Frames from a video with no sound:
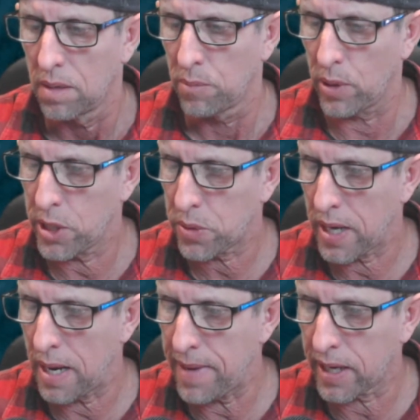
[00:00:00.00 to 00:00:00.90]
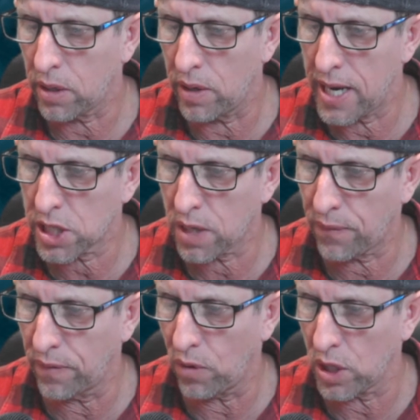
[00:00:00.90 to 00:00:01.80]
Modern history. Hey, mate, can I ask you
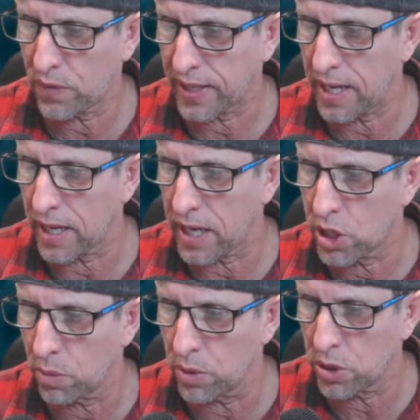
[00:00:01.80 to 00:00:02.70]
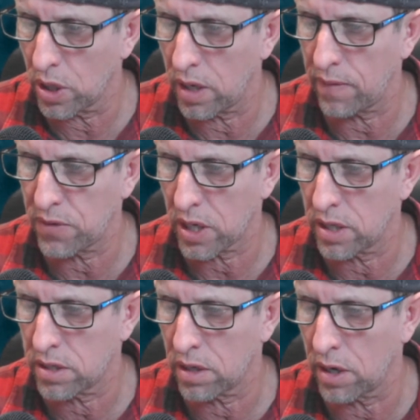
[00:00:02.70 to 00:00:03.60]
for advice for getting into reserves
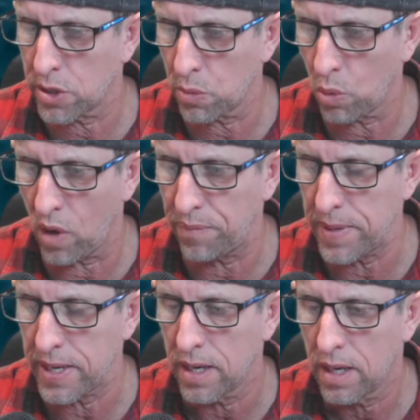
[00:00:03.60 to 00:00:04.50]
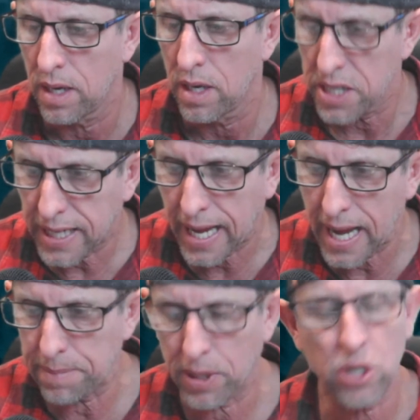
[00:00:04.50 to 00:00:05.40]
as a rifleman? You
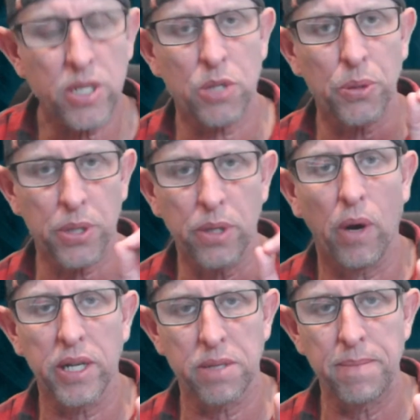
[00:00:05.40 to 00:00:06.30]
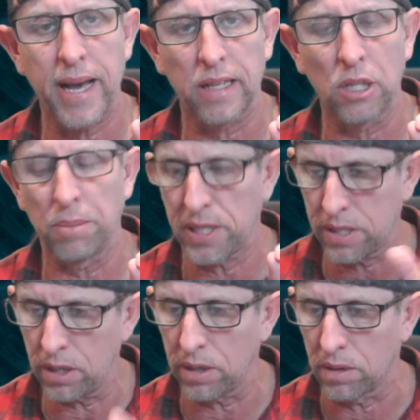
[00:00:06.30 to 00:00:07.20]
can, because that's what tonight is about a little bit
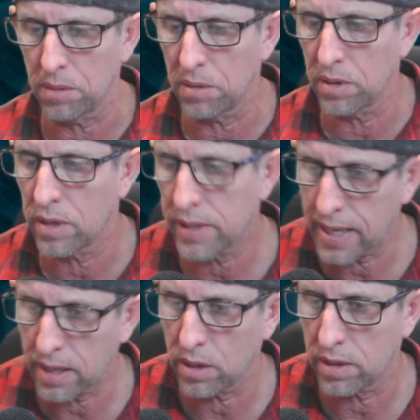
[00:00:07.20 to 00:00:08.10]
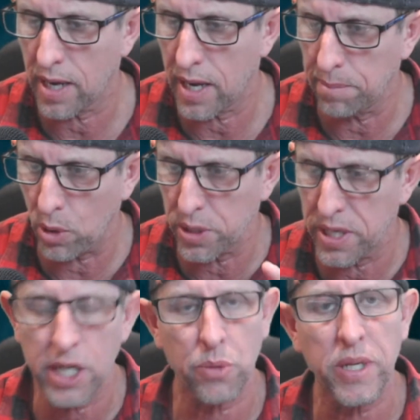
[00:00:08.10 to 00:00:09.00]
too. That
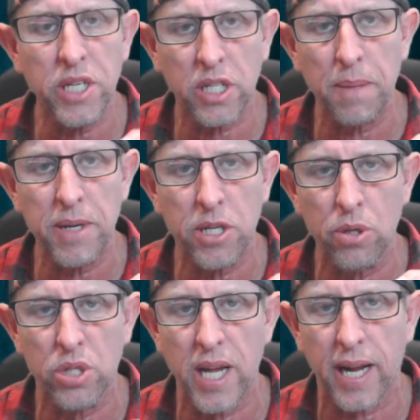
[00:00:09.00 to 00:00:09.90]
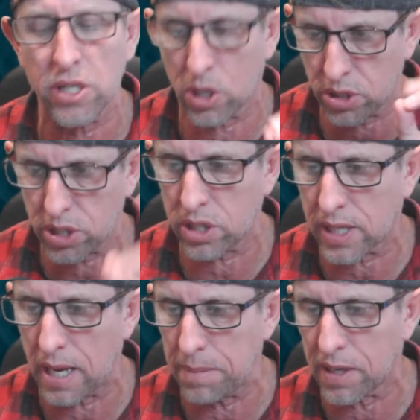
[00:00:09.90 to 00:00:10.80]
modern history, just give me 2 seconds because this
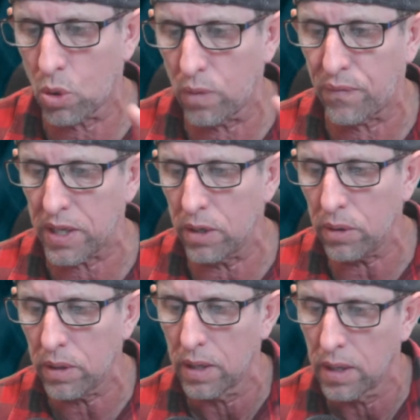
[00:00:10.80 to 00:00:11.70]
is going to be good for you.